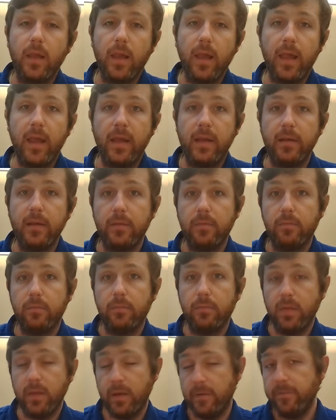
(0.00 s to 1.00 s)
And
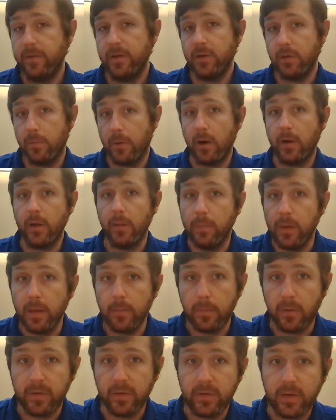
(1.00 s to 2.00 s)
the efficient market
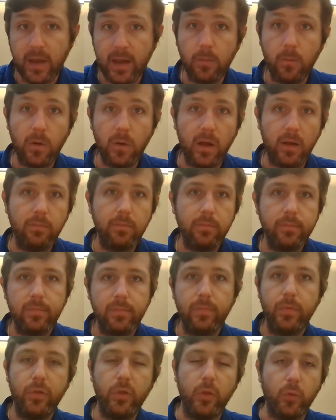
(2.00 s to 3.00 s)
people say, well,
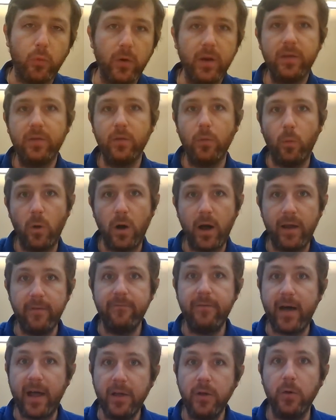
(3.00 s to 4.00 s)
the reason why
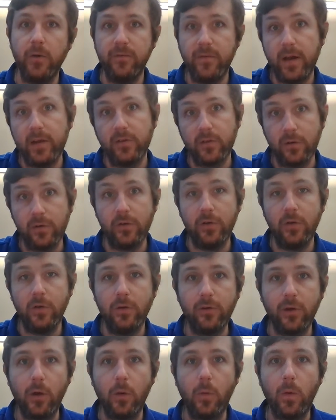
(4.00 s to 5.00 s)
value investors do
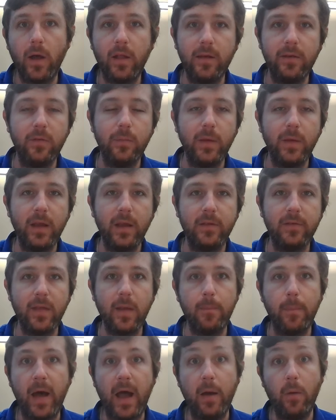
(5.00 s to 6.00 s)
so well is because
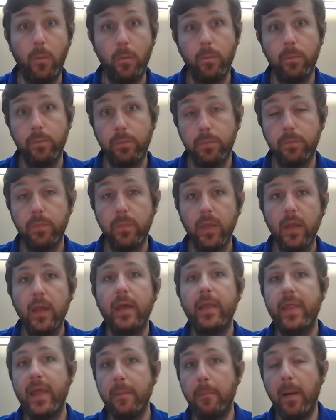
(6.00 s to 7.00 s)
they
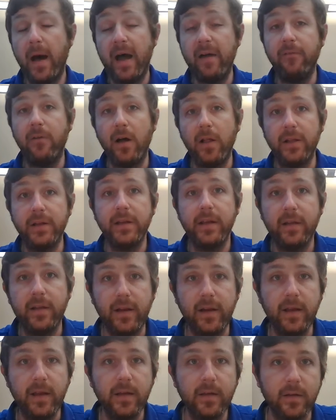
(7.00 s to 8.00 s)
buy
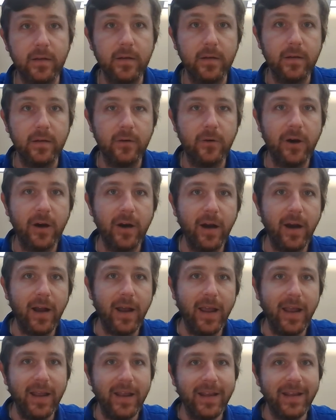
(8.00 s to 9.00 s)
volatility,
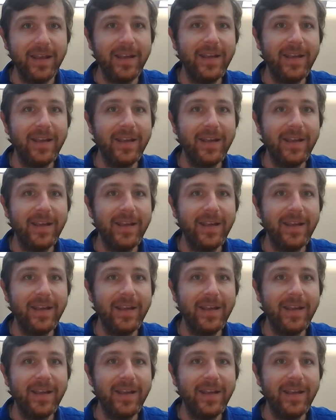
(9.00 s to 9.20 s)
right?